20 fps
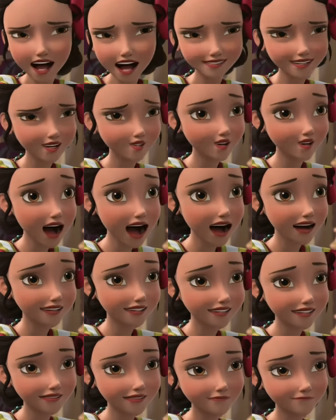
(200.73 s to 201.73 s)
you're not in the
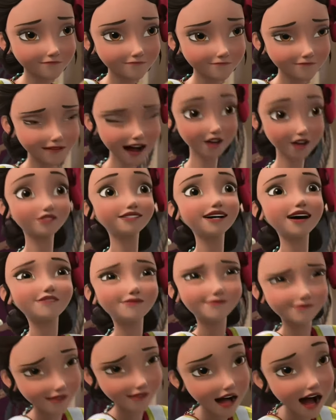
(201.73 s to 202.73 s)
way. And we
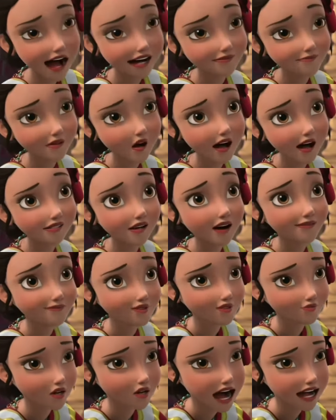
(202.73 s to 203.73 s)
have plenty more
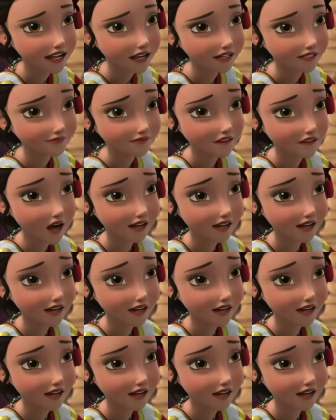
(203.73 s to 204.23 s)
time to practice